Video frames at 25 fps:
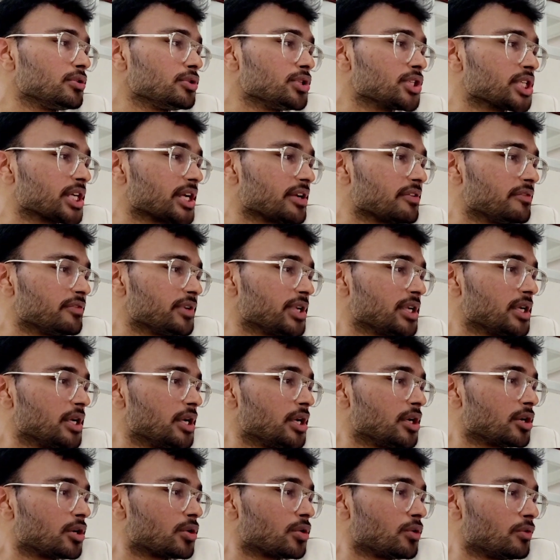to shift
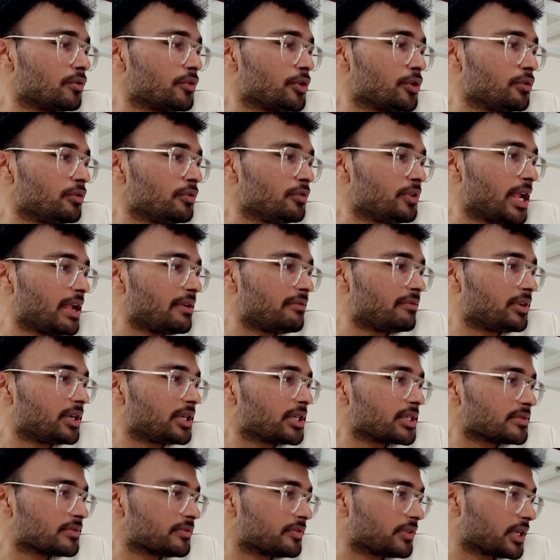to few
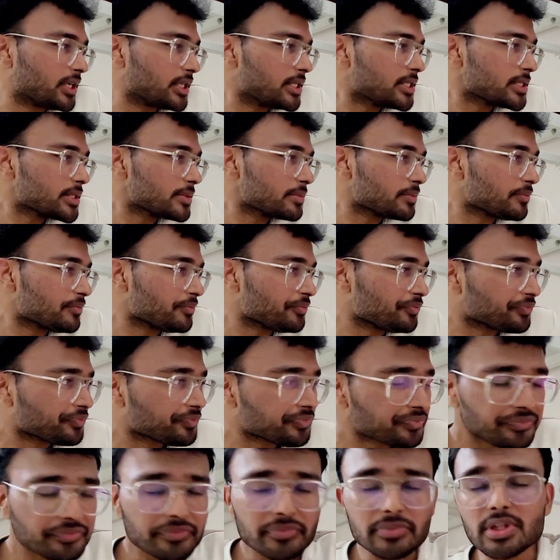frameworks first.
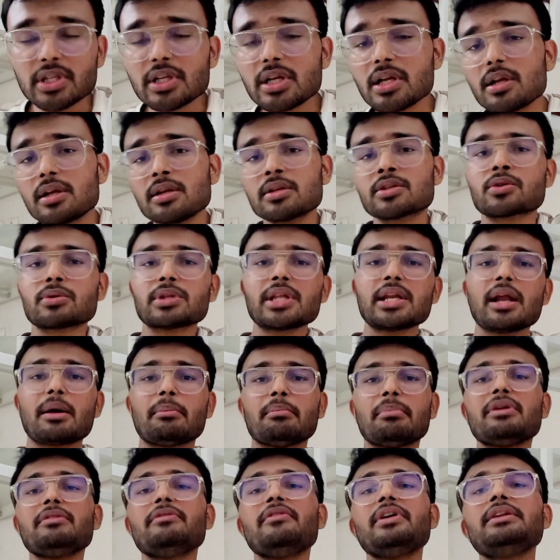So the
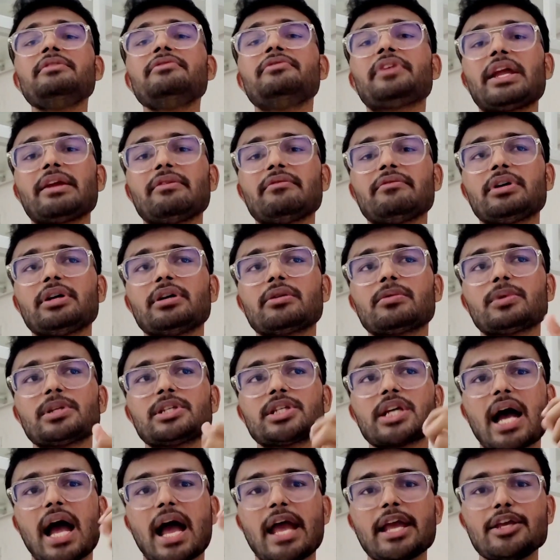number one framework
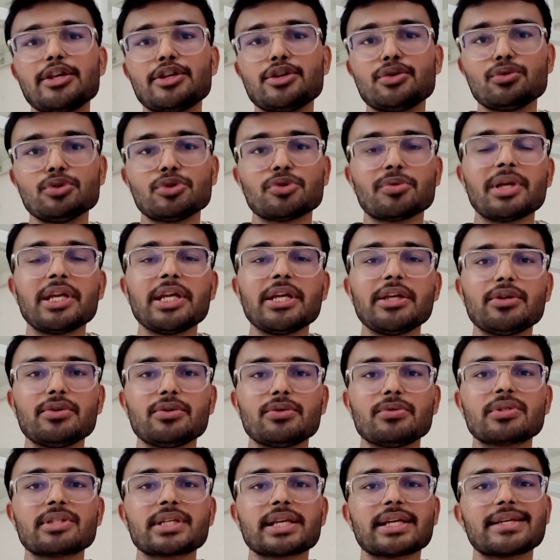which I usually
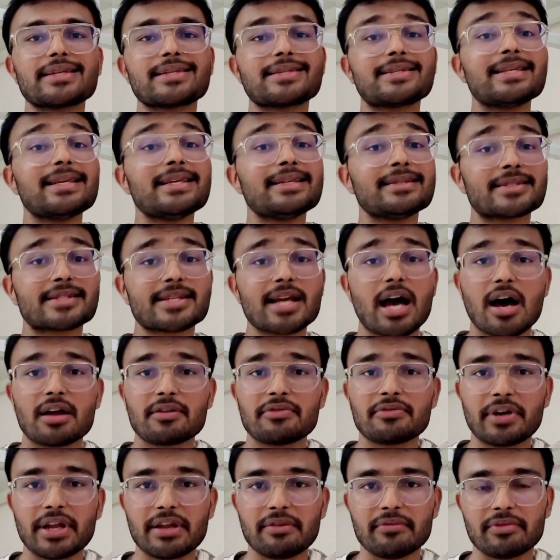use is the
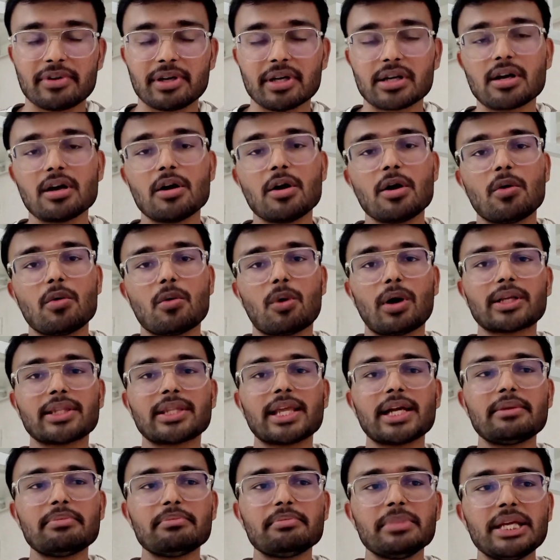STAR framework. What
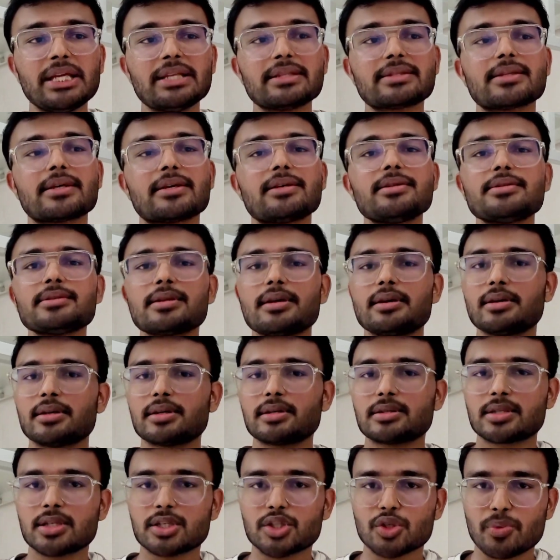that means is
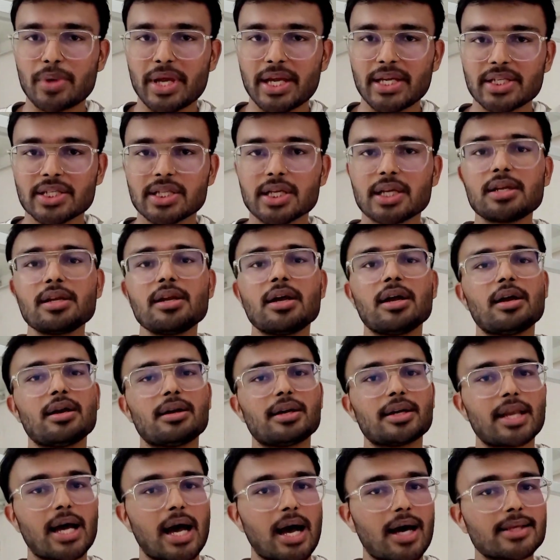situation,
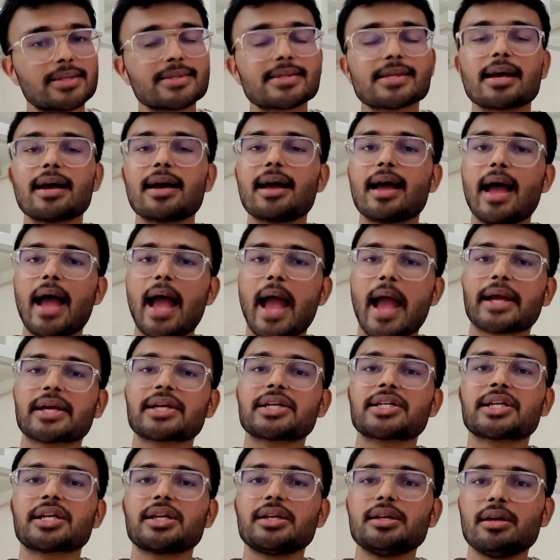task,
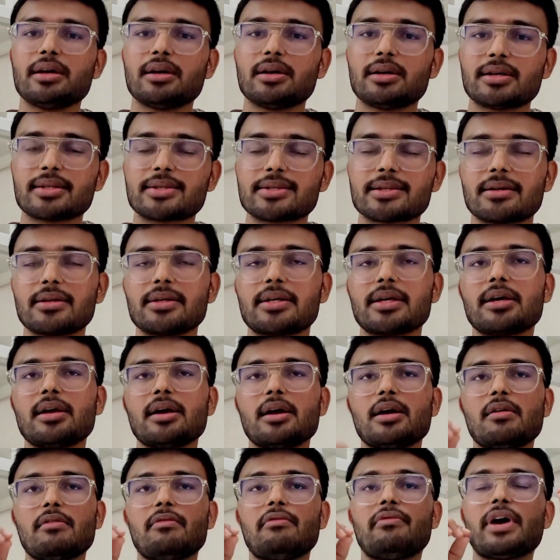action, result.
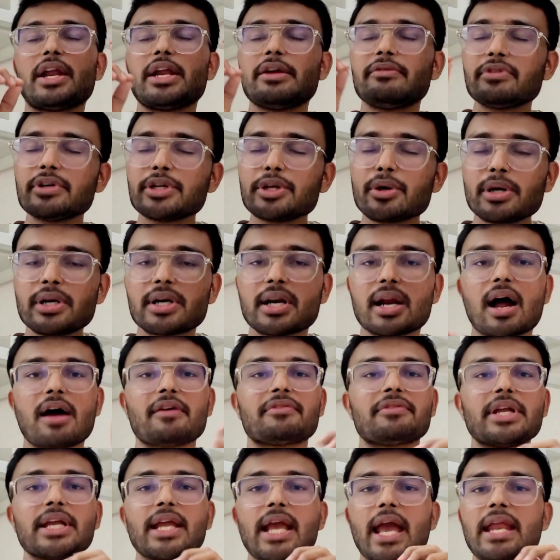Whenever you're
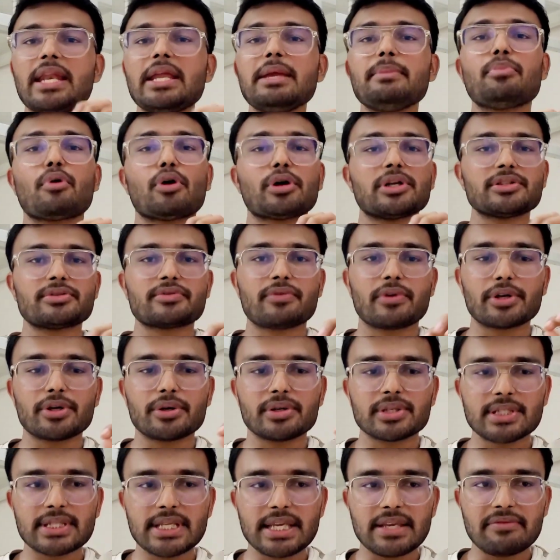drafting any points for
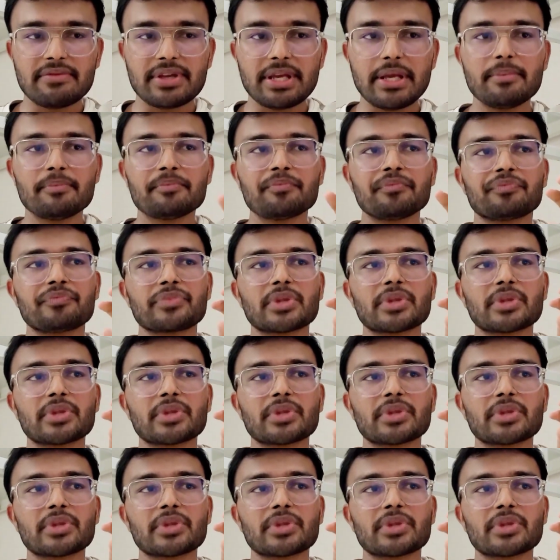your CV,